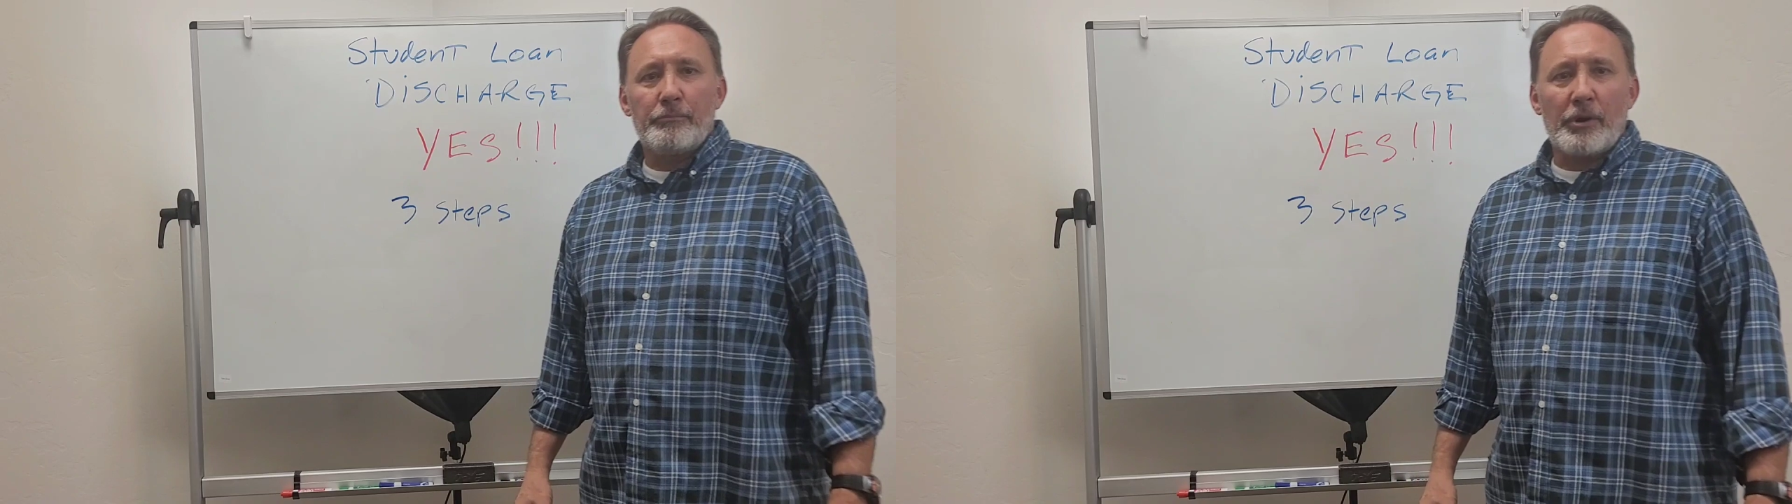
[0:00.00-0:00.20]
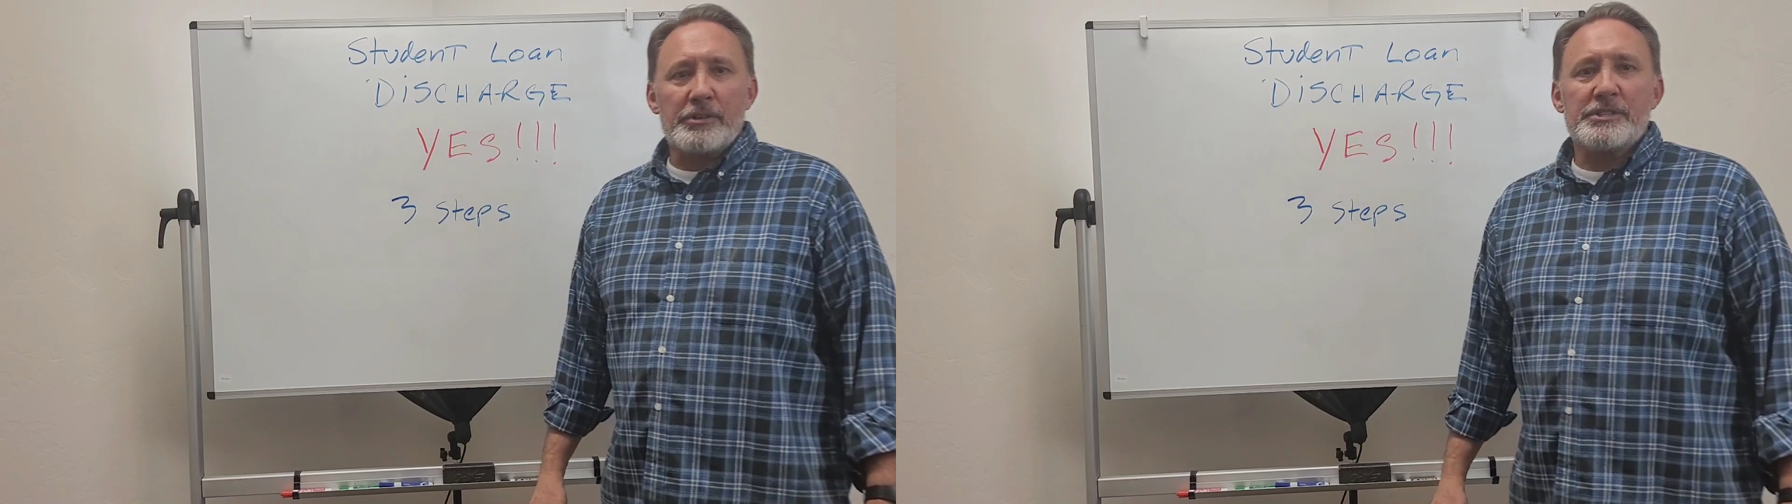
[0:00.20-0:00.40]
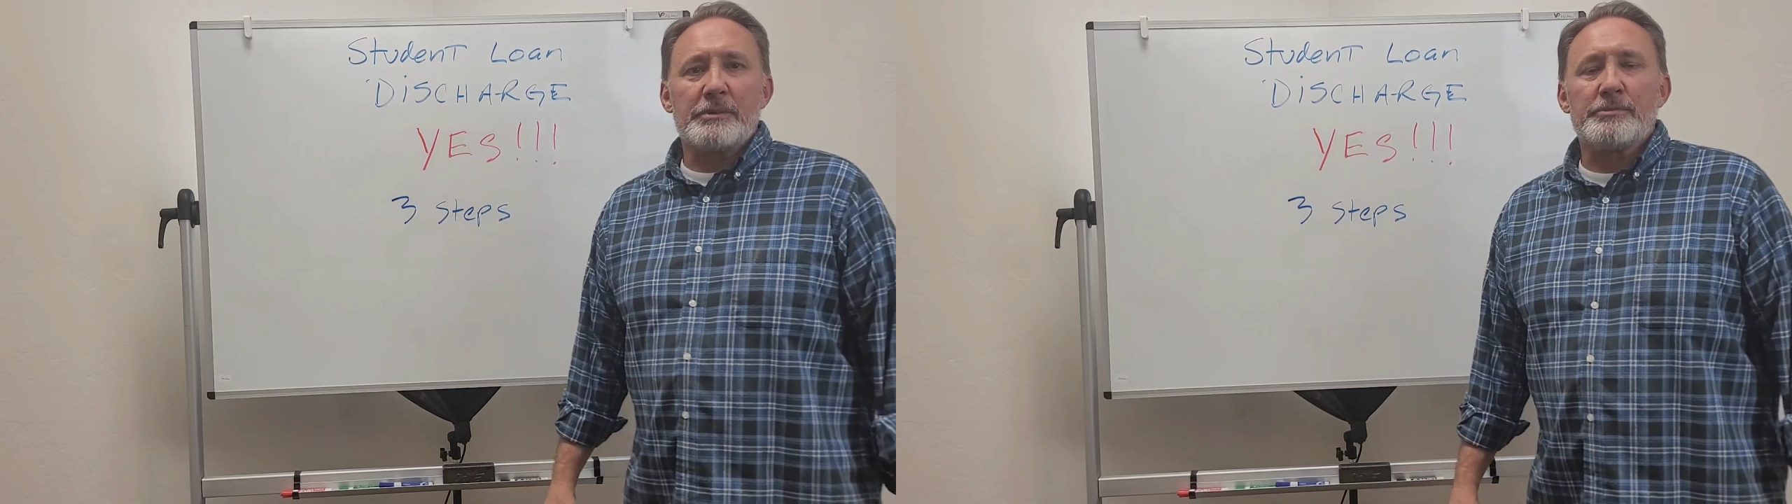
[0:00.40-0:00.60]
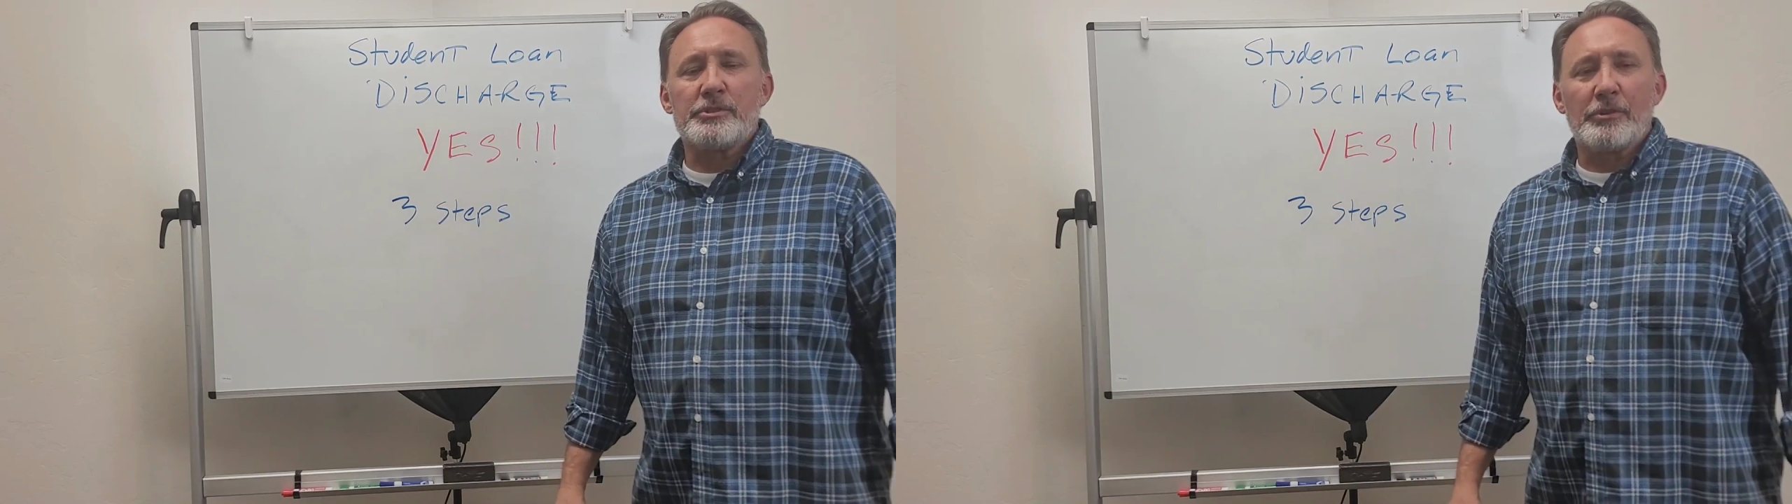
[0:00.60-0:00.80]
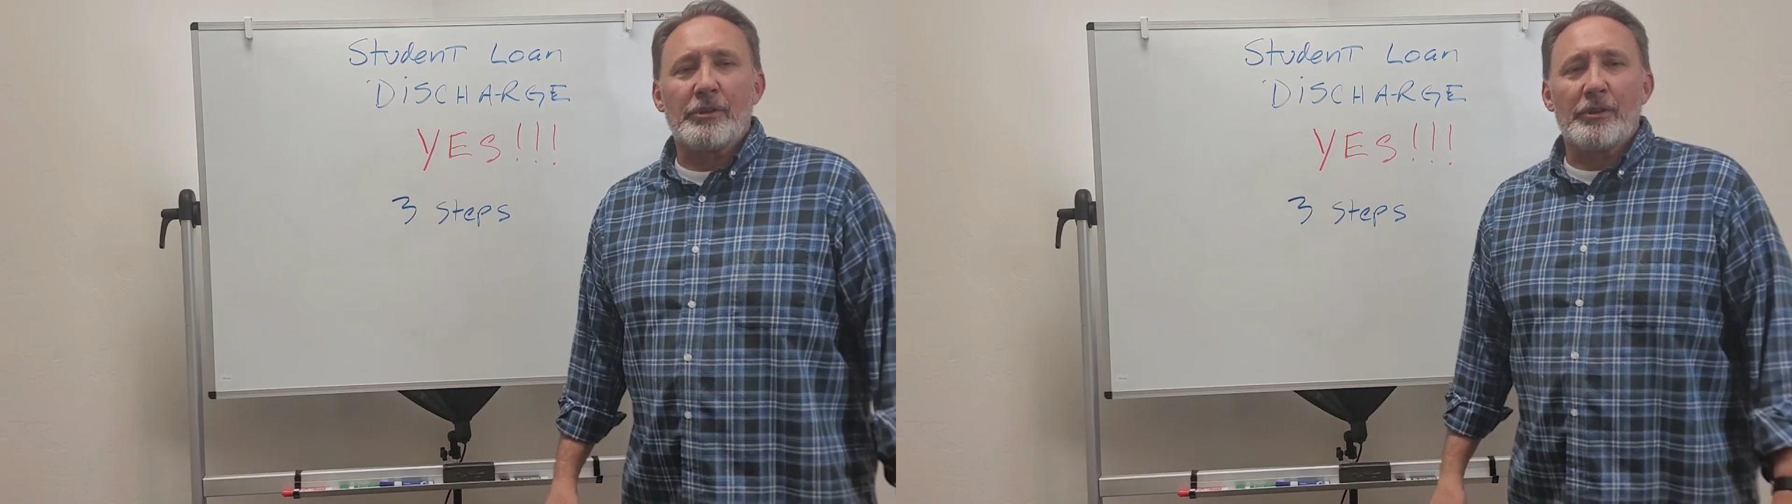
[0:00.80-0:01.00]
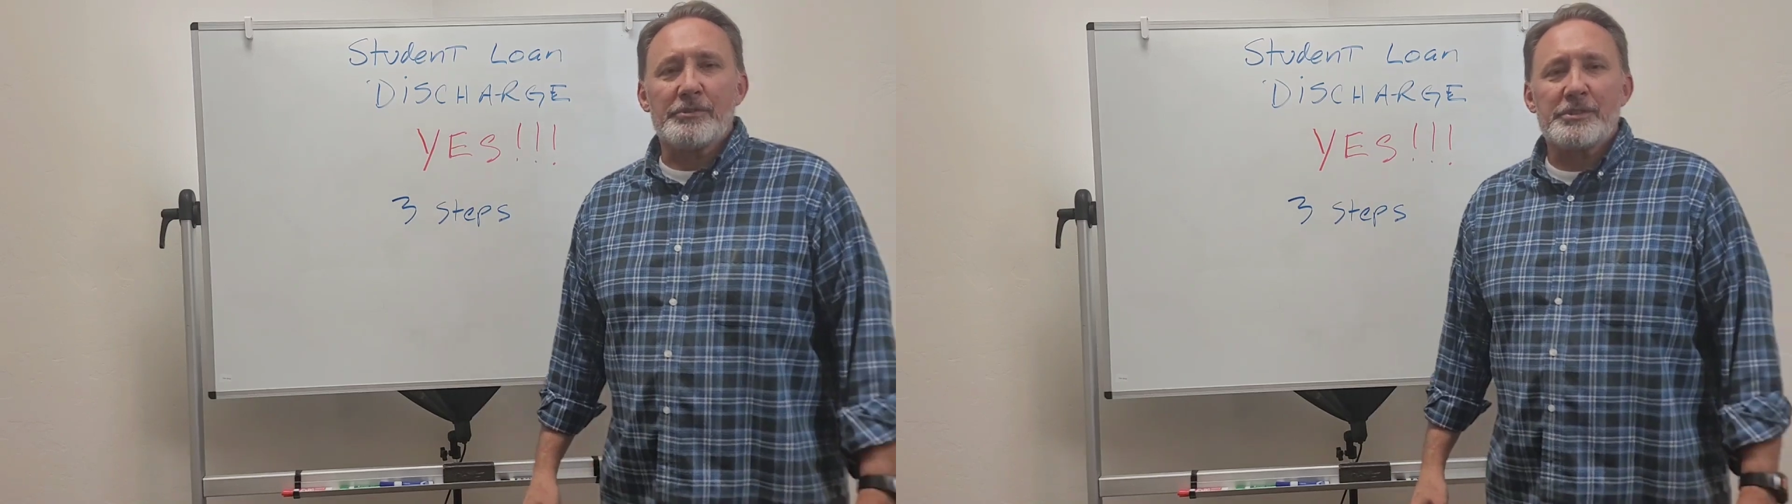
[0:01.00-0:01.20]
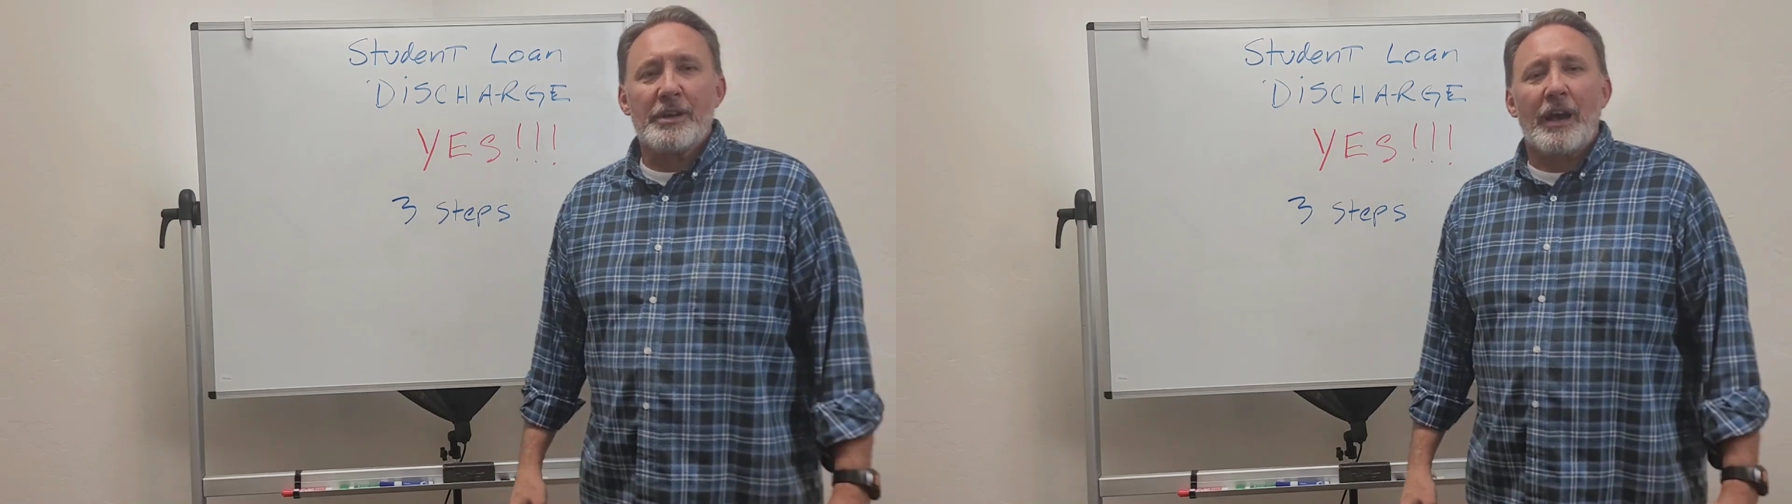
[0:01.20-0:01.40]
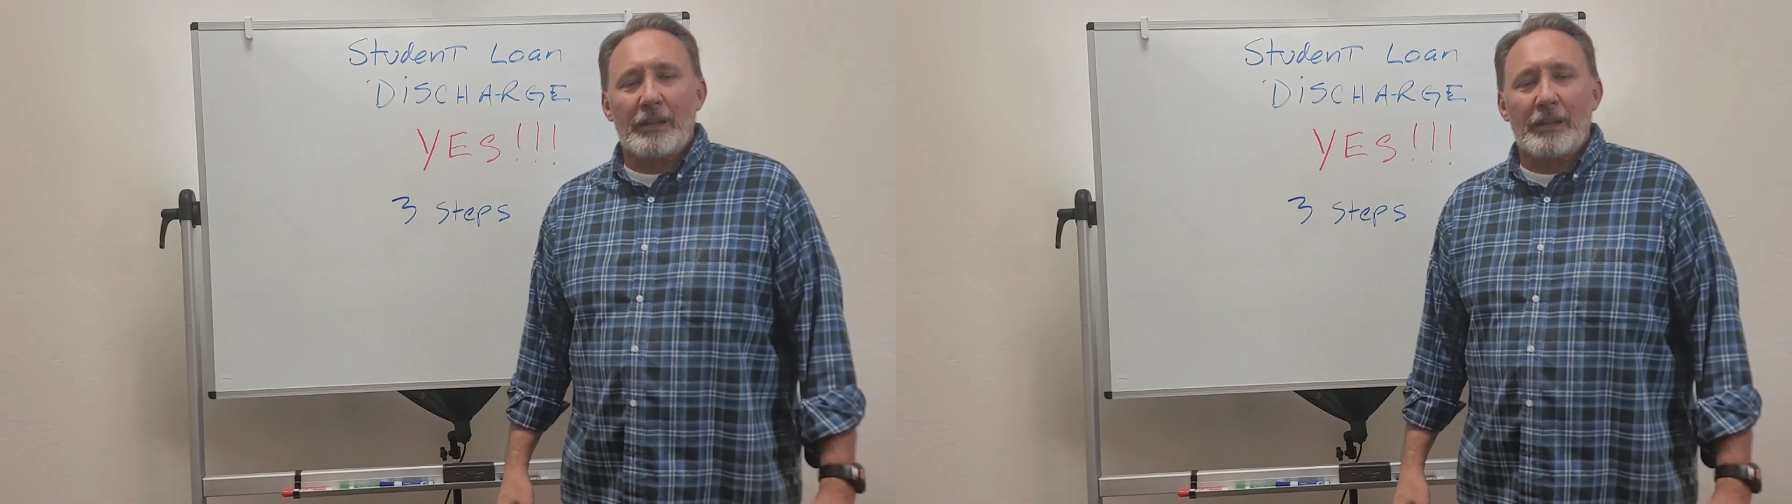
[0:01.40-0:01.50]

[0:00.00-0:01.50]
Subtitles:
burdensome student loans.